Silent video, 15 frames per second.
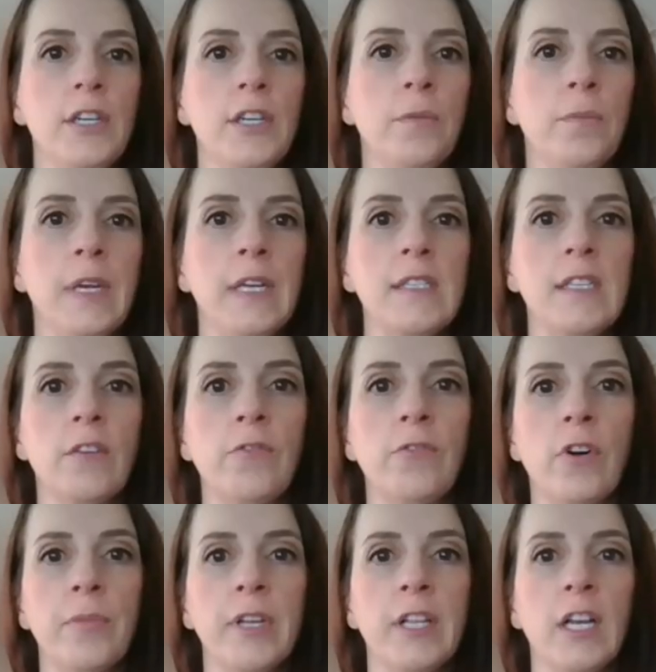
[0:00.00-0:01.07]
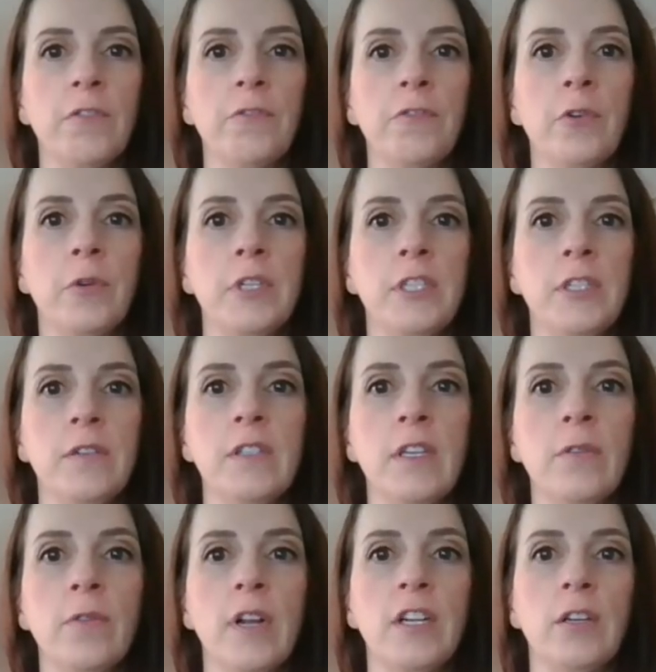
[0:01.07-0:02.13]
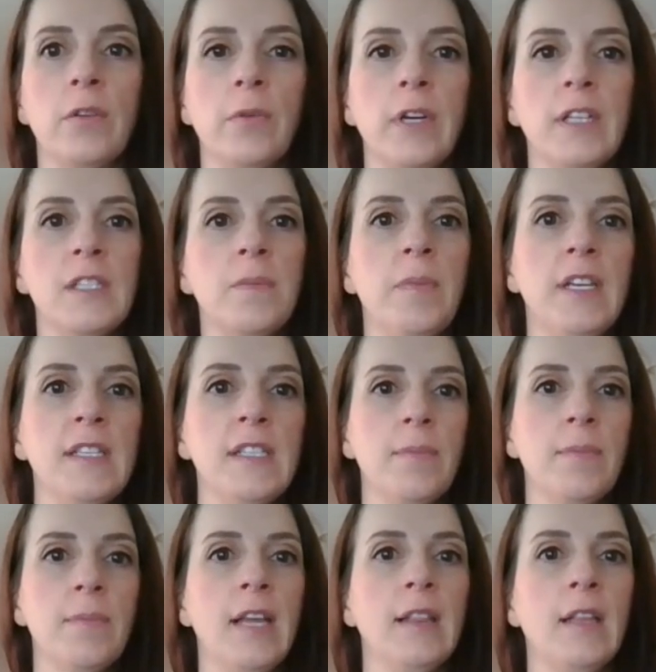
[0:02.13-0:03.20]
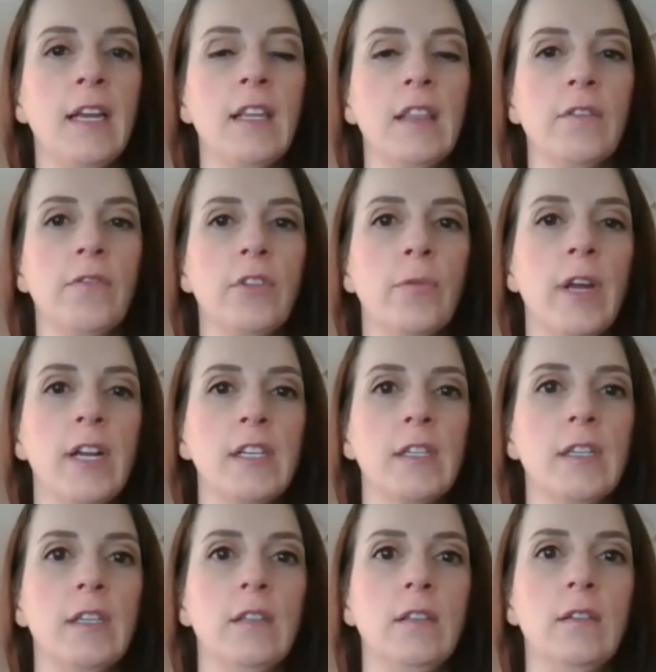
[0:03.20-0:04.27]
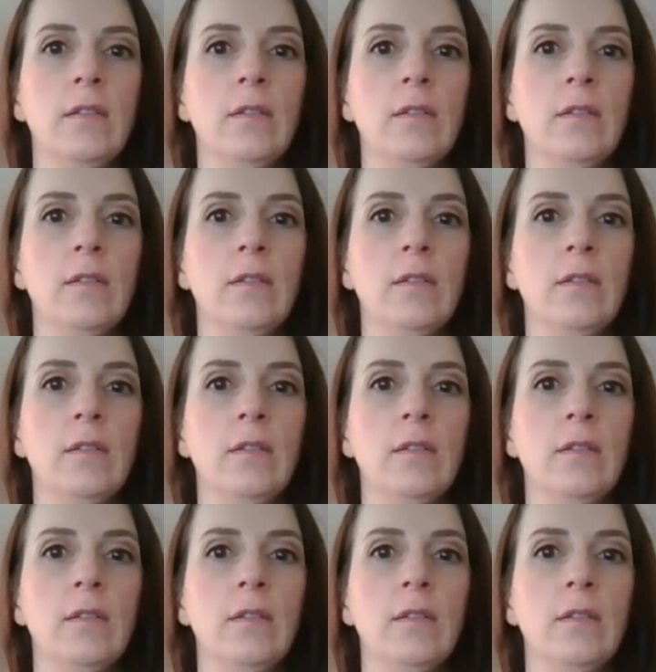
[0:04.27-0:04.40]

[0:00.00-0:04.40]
your basic formula for reducing rental rates based upon length of the rental?